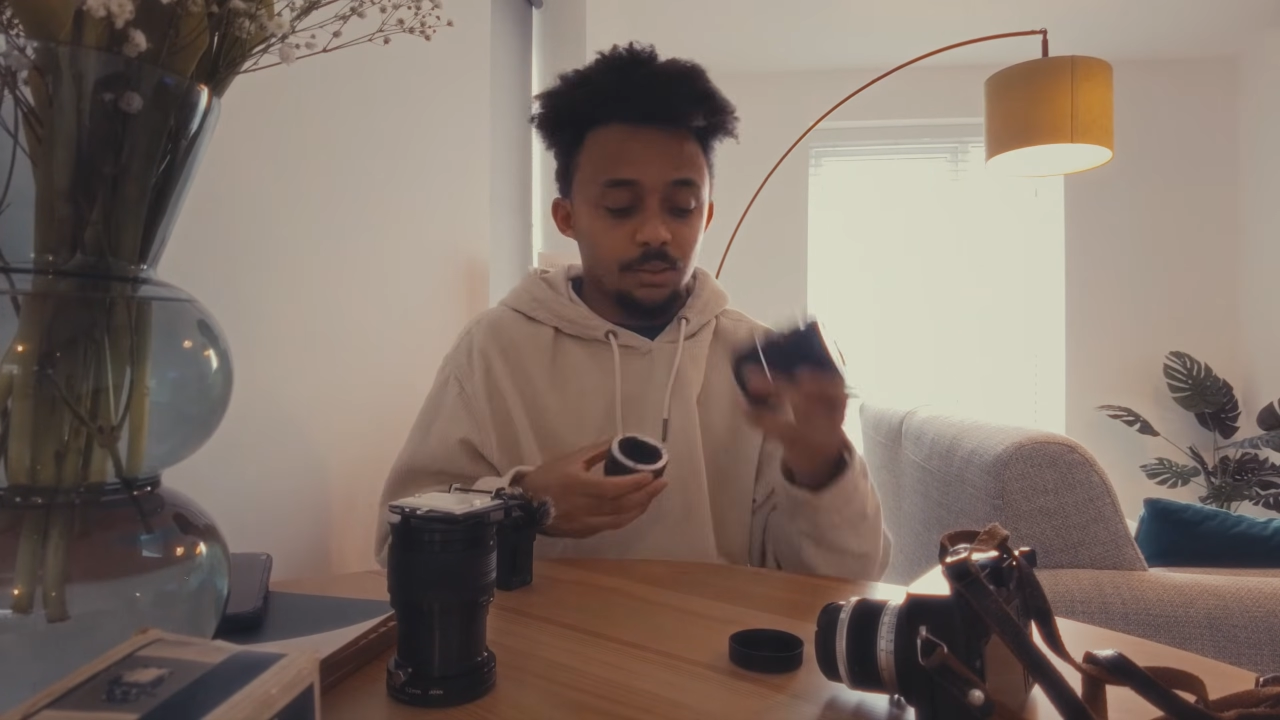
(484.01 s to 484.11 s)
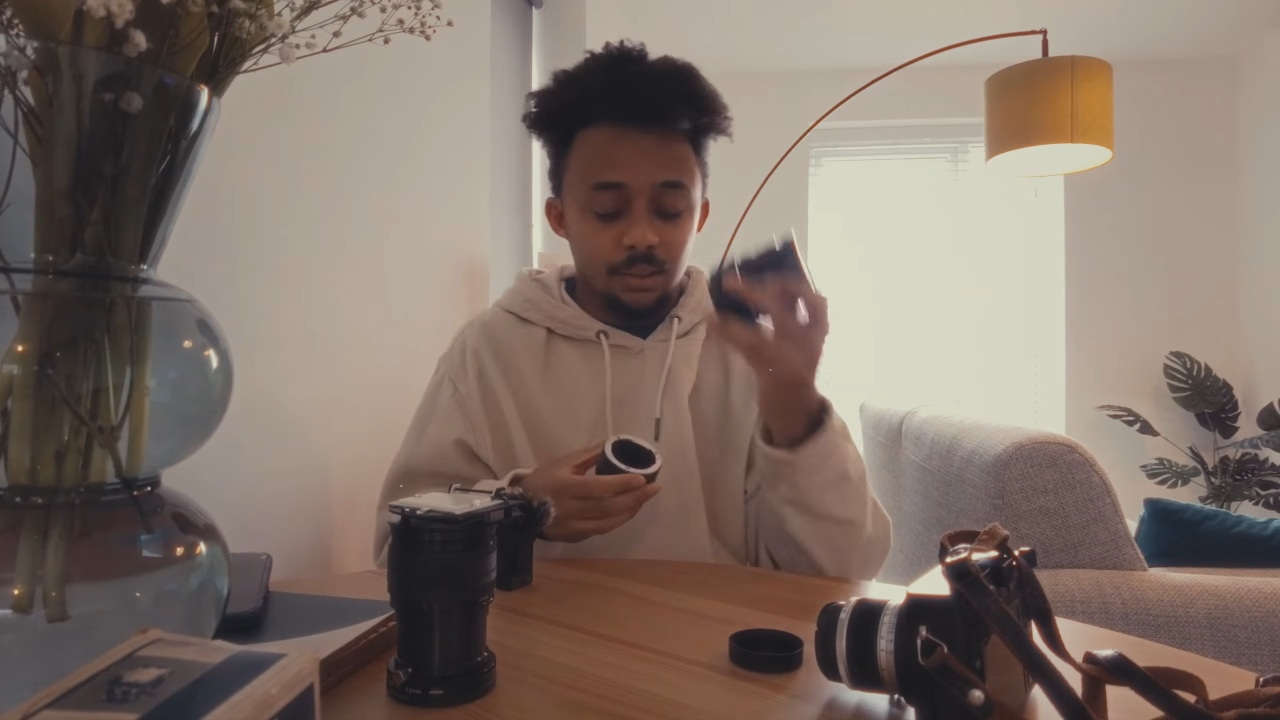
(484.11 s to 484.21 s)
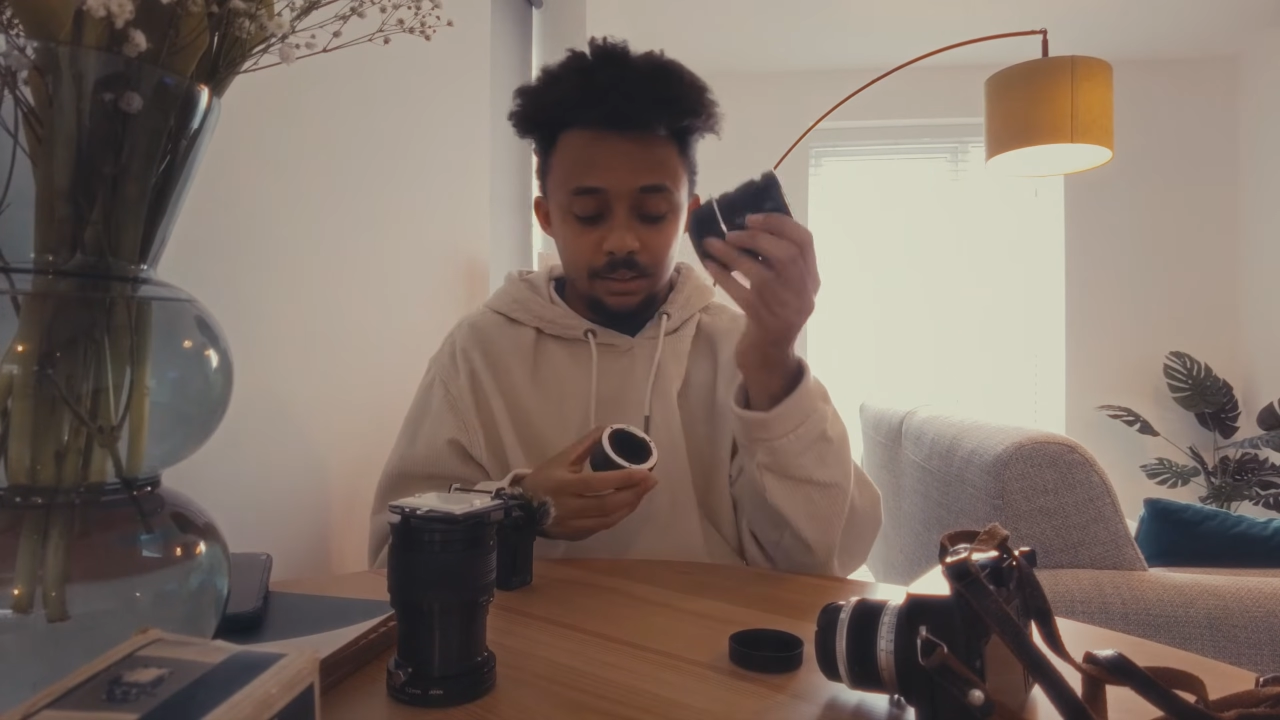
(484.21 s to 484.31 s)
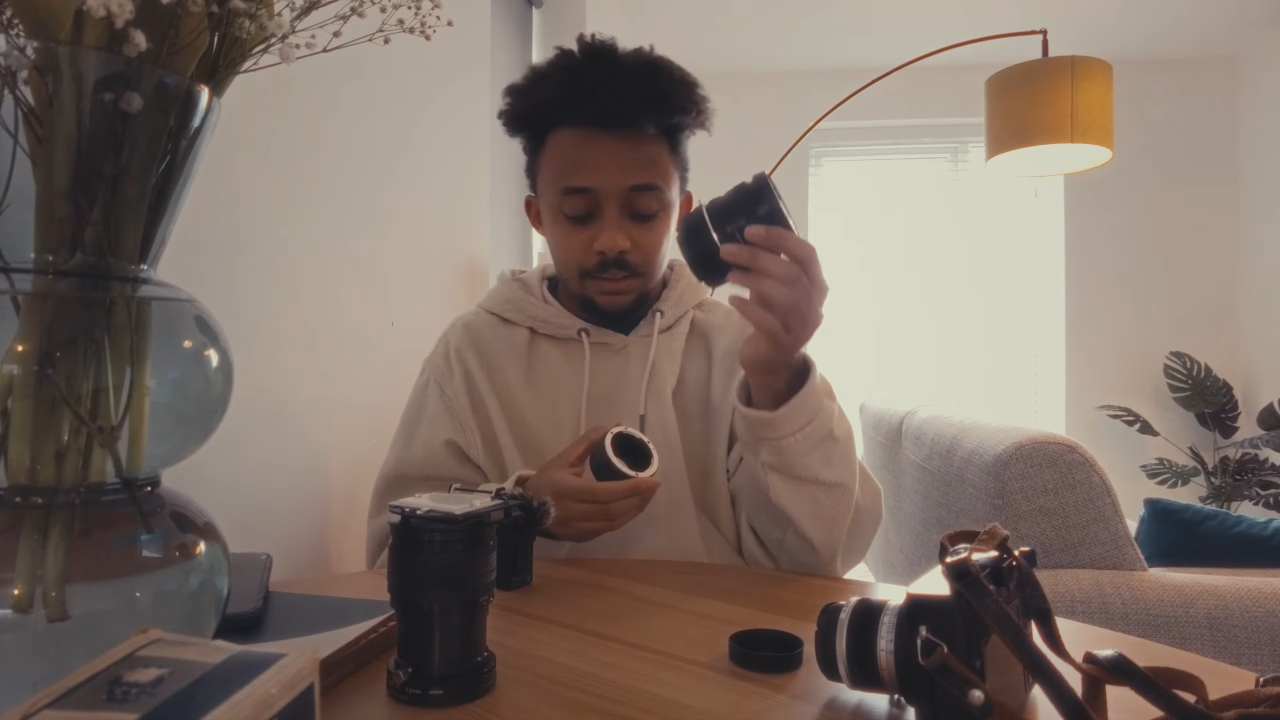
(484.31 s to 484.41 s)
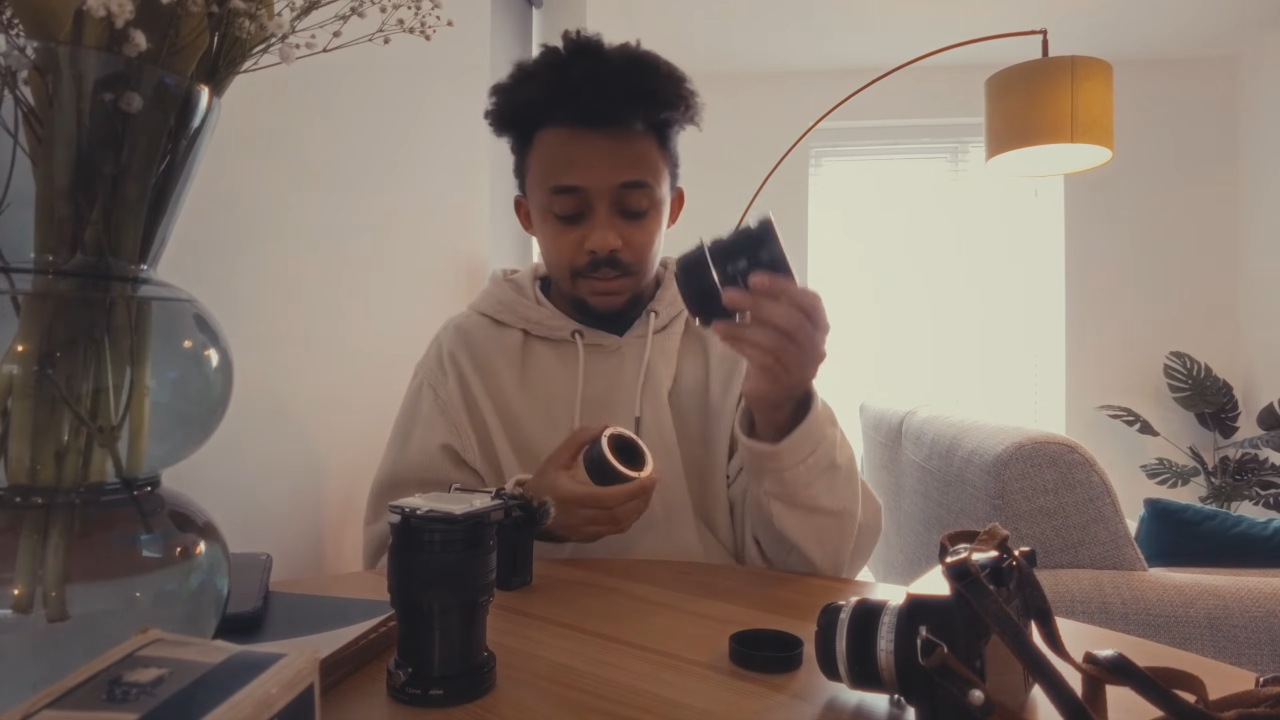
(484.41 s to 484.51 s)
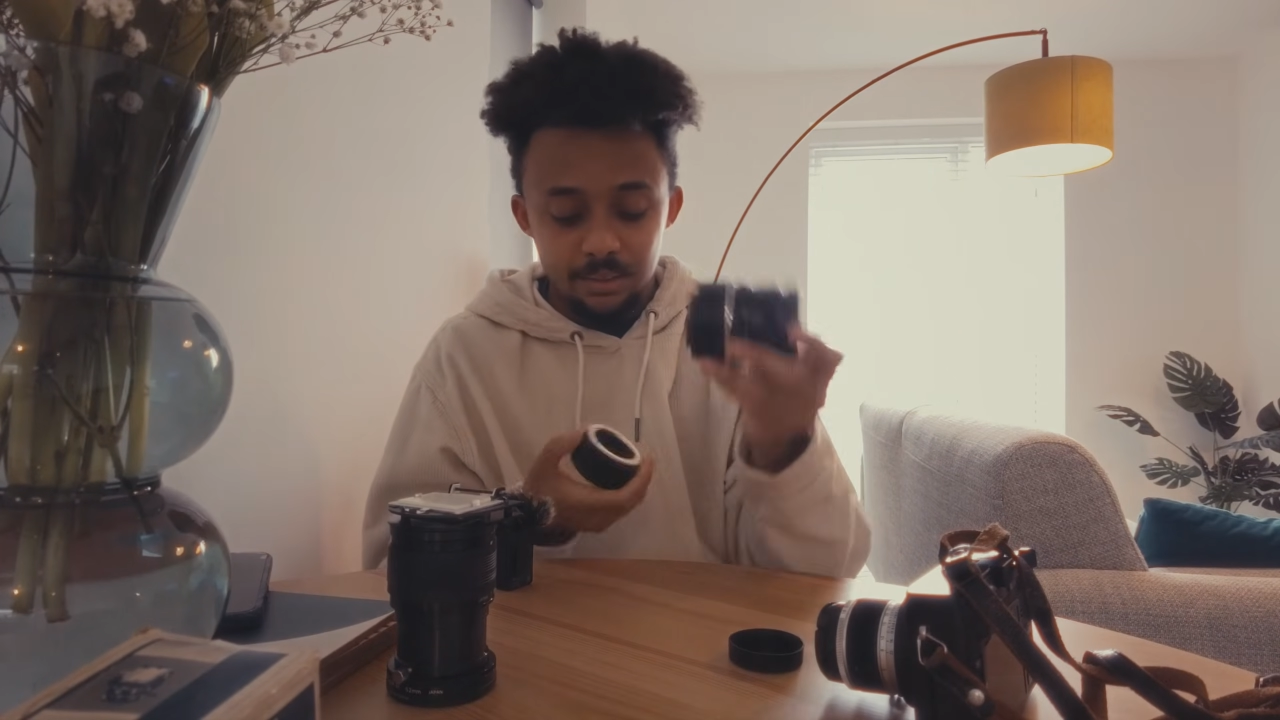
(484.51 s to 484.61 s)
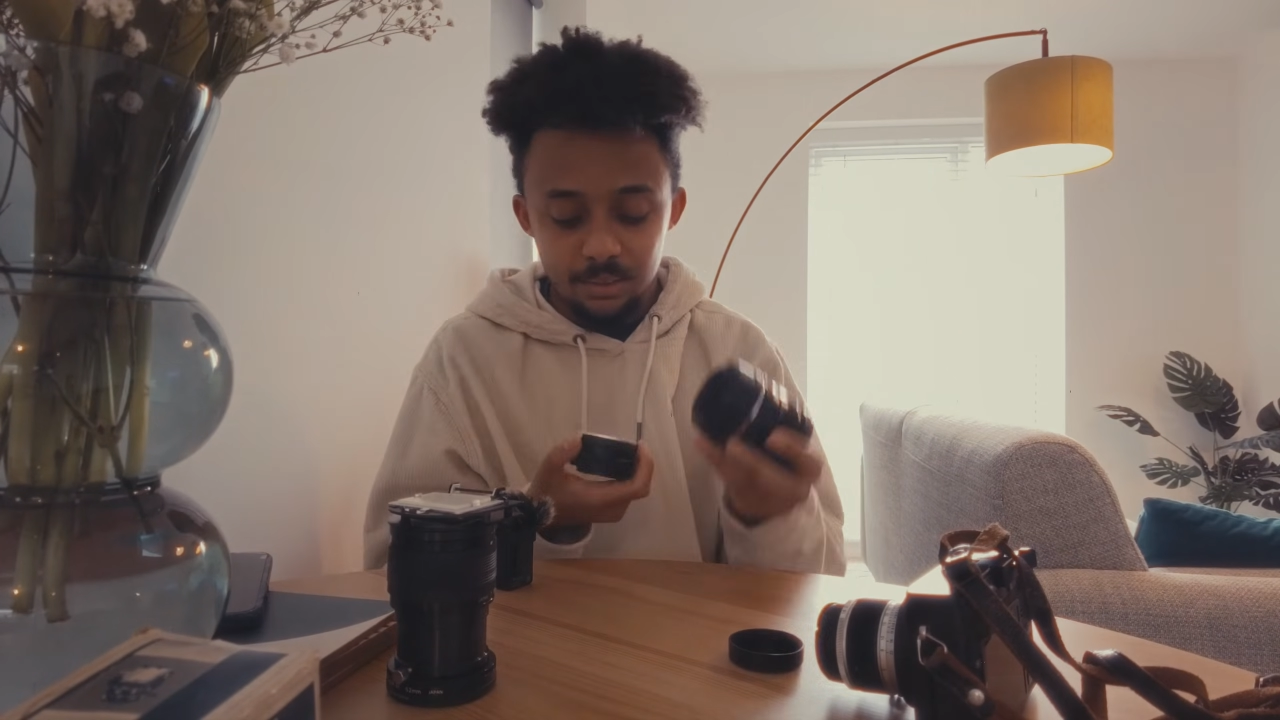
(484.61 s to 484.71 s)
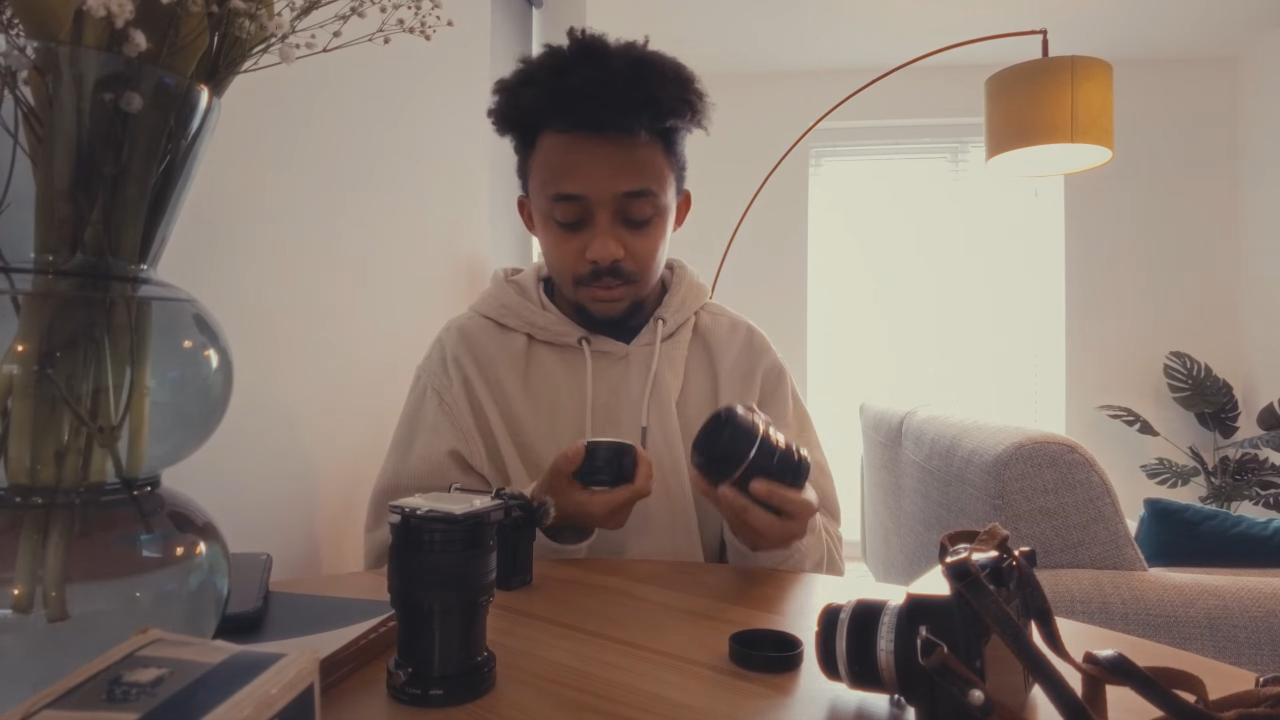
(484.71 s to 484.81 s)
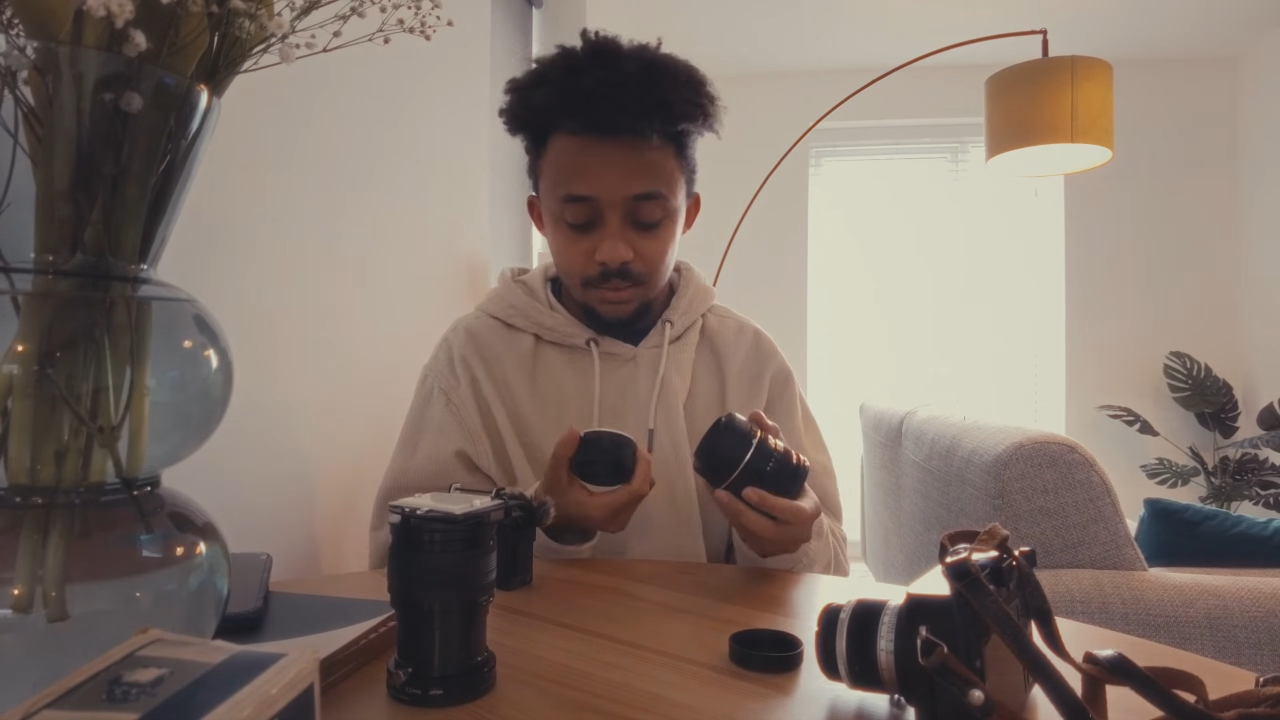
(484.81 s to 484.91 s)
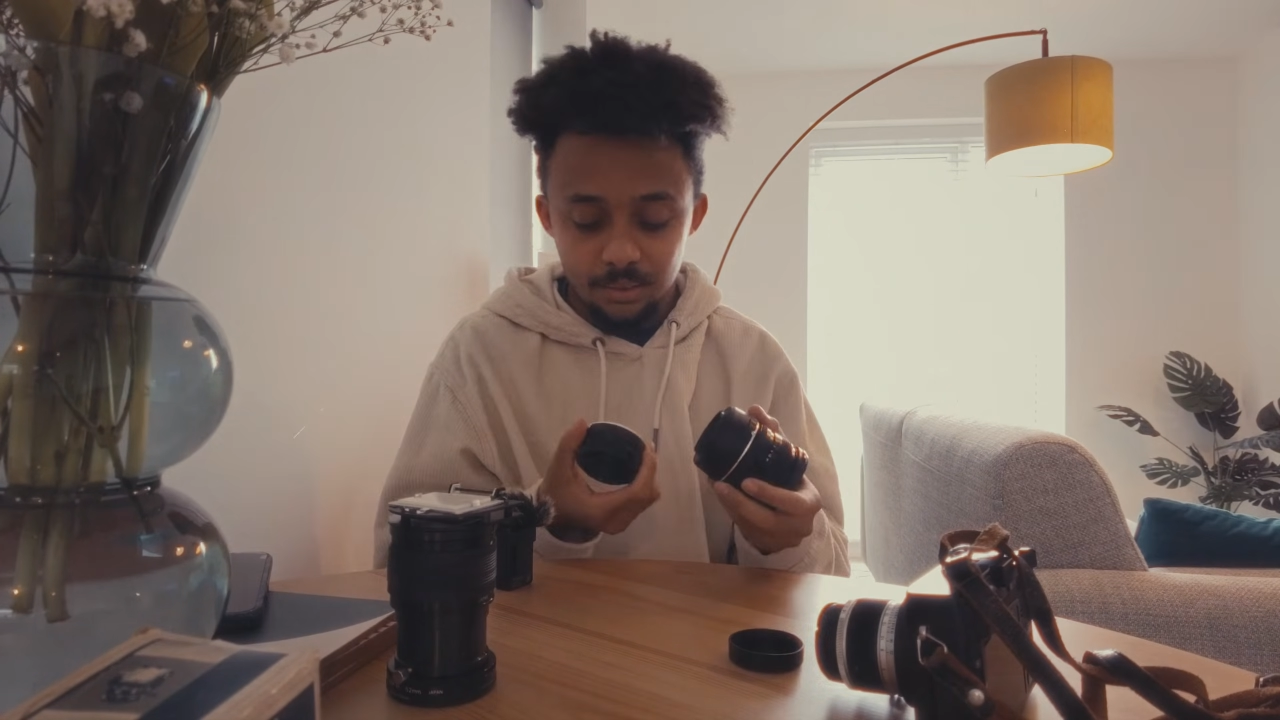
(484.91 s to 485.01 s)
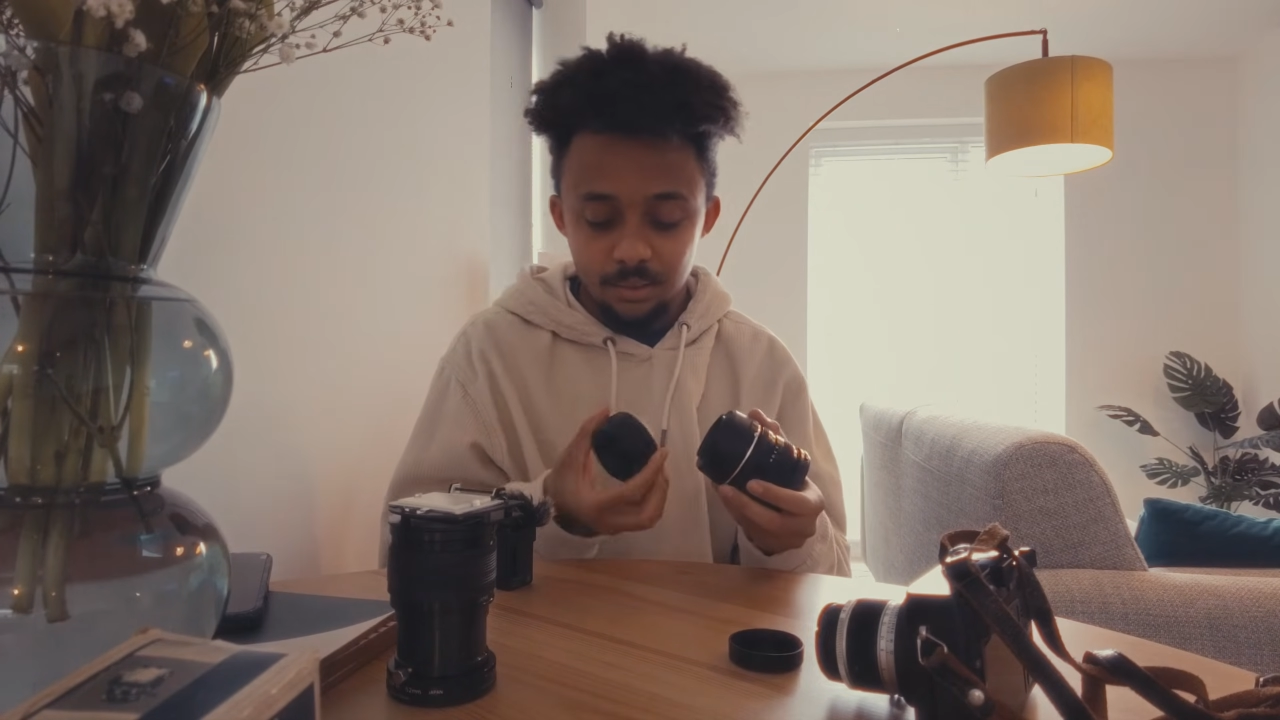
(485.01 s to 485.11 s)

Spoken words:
take your lens,